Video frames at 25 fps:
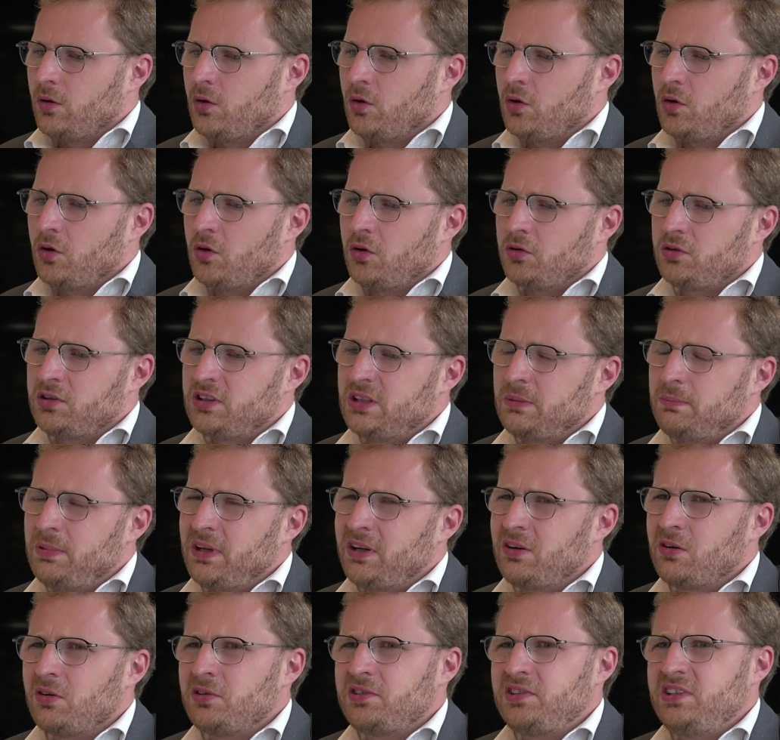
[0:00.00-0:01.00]
A
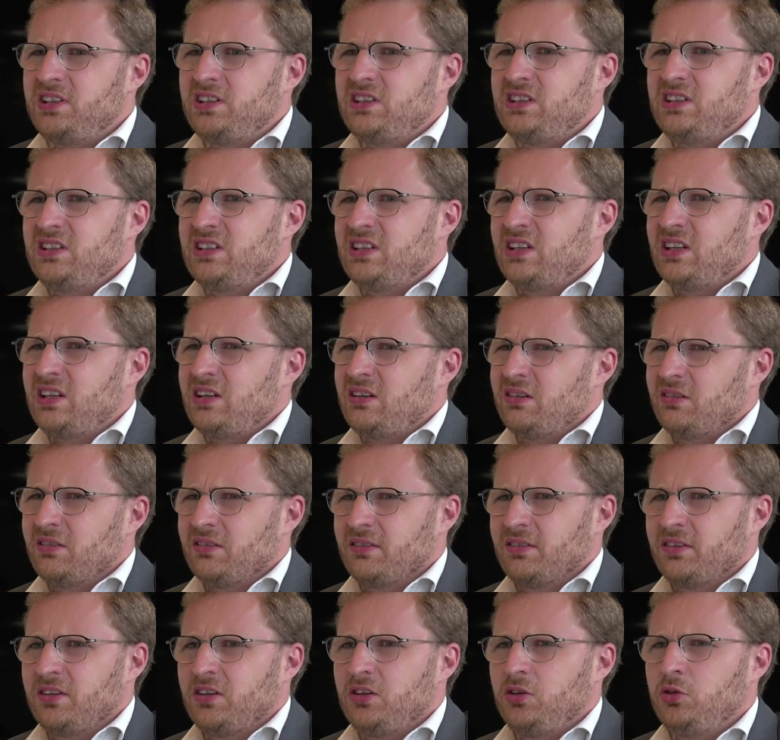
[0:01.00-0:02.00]
typical CTA
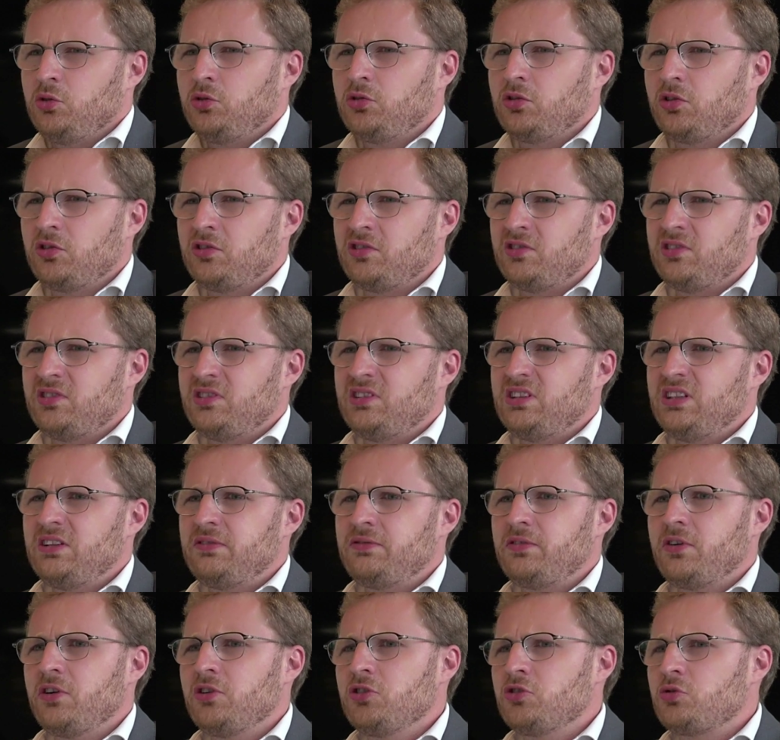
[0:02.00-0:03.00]
uses
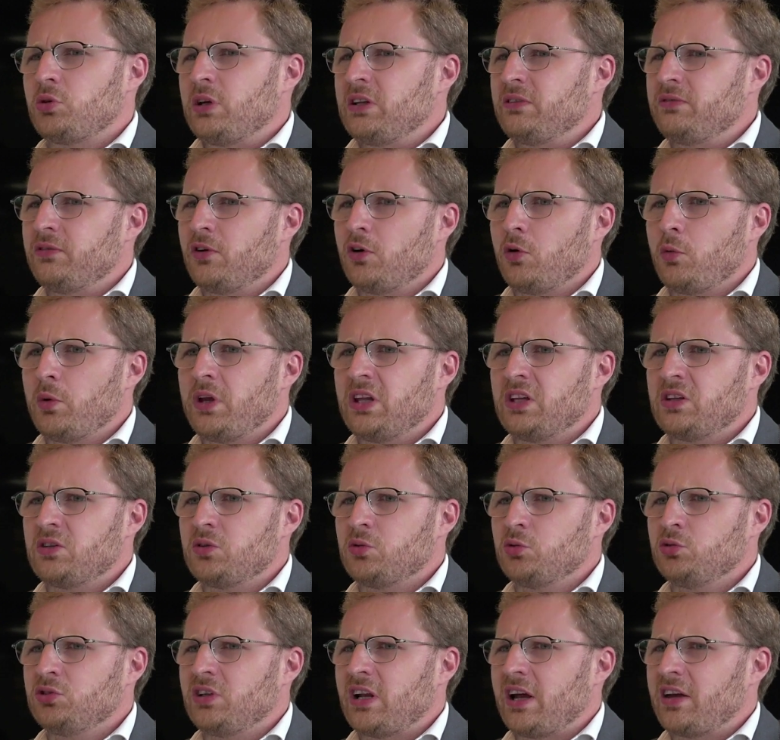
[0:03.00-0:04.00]
different trend following
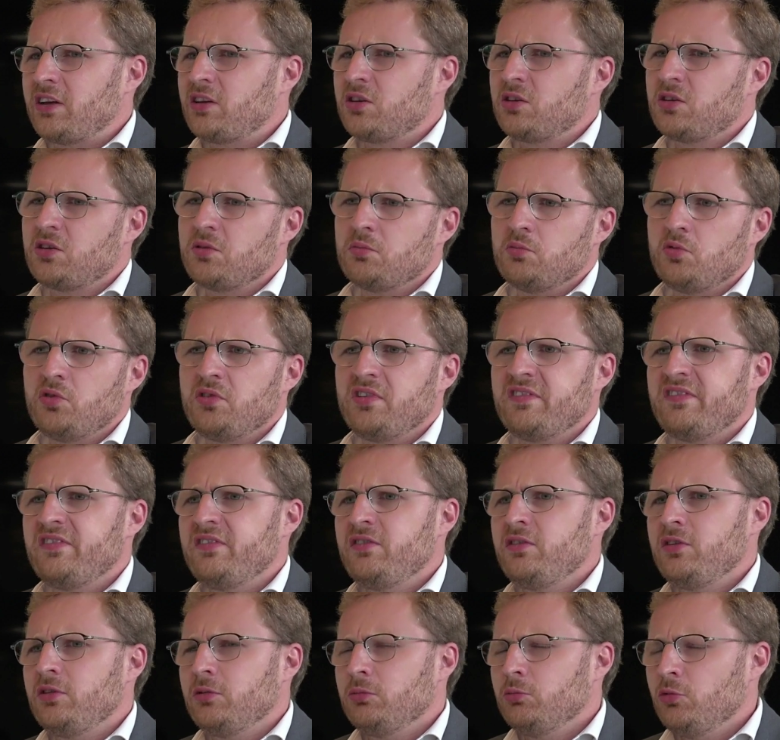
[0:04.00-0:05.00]
tools like
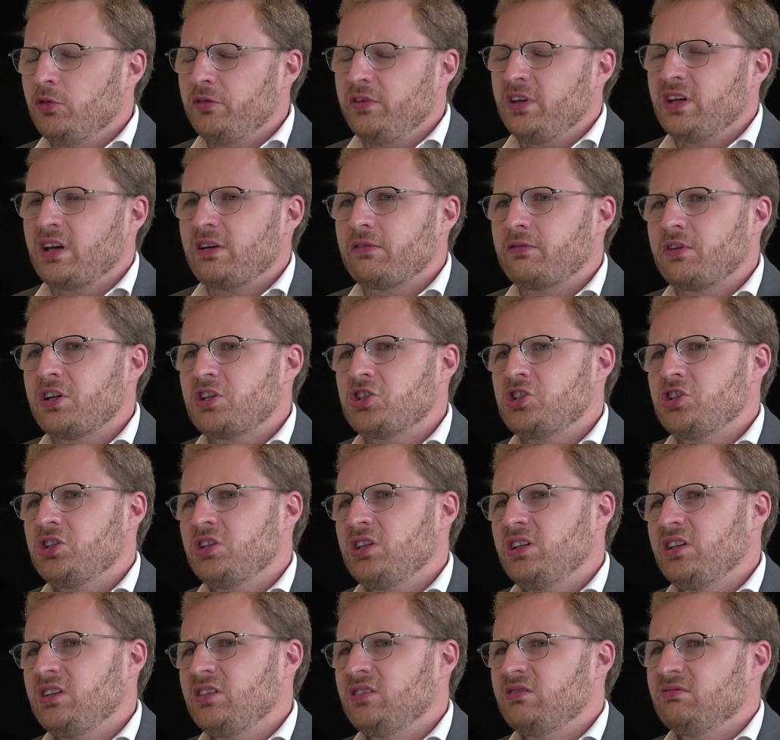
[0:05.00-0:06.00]
moving
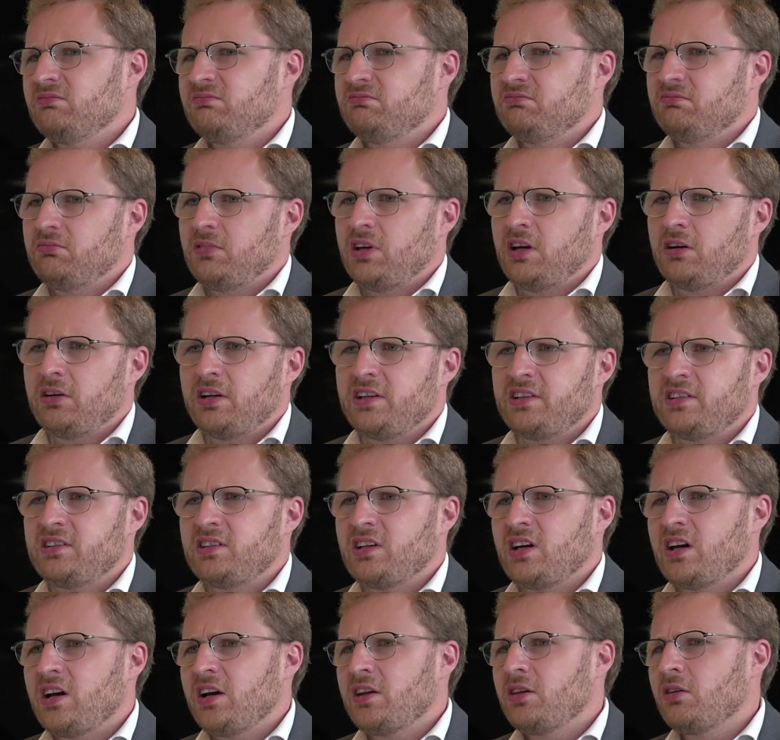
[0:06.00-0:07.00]
averages,
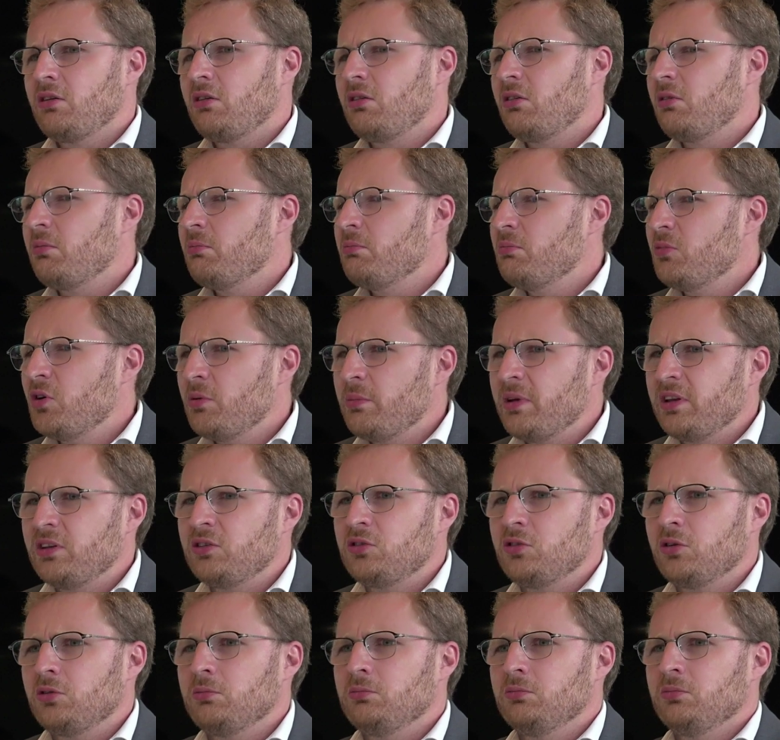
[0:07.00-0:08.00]
RSI or
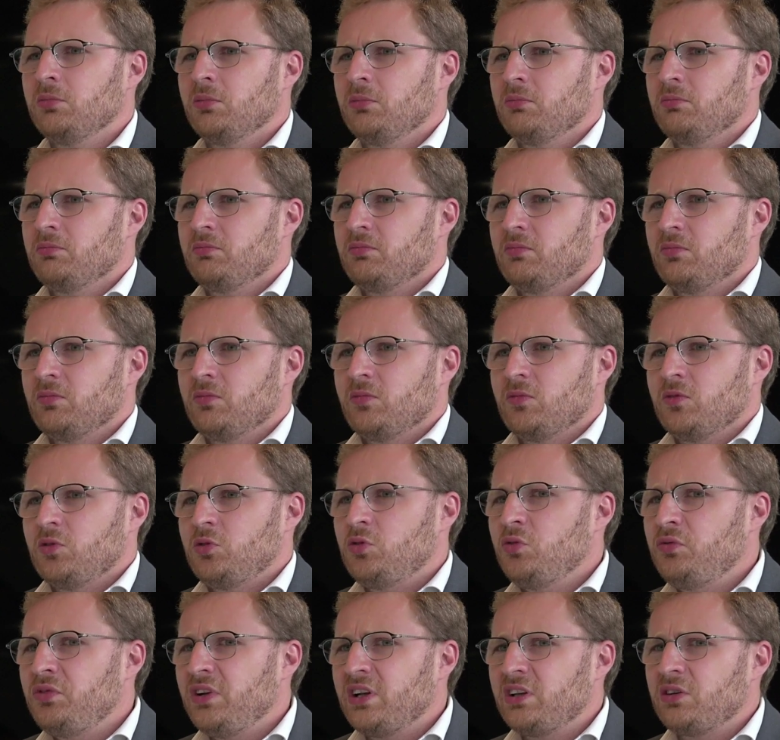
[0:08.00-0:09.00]
momentum
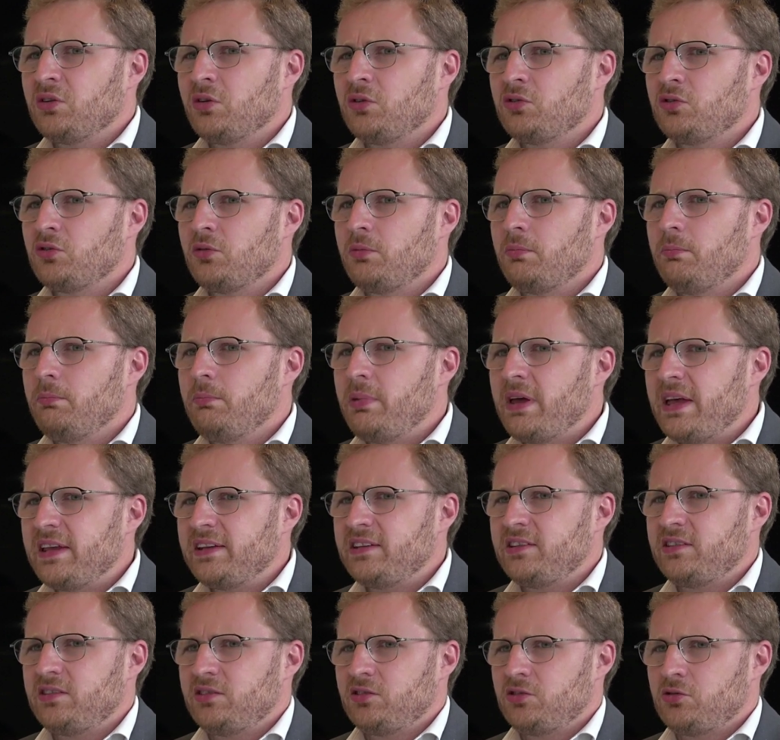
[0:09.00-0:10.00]
to filter the
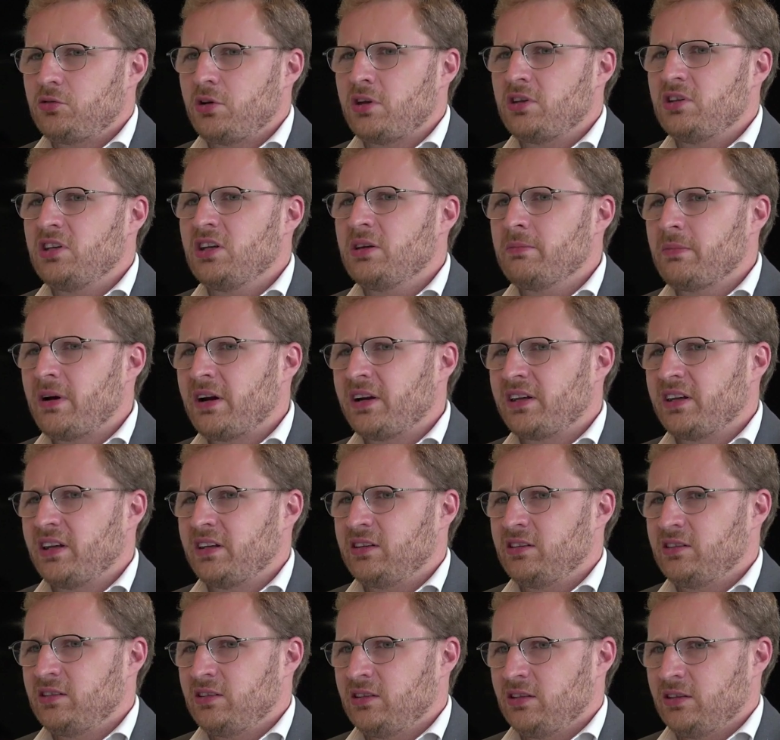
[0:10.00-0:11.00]
best trending
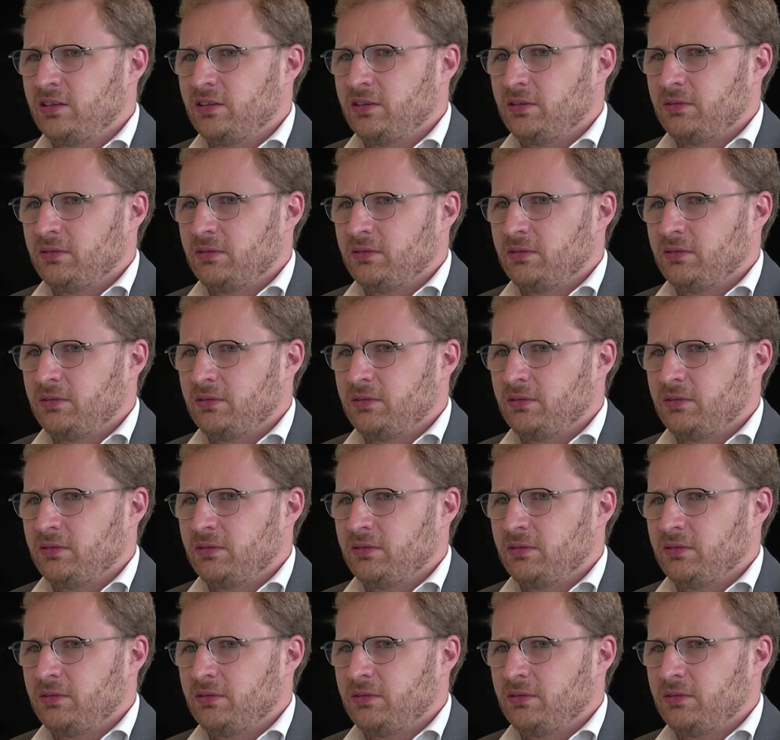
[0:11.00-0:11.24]
markets.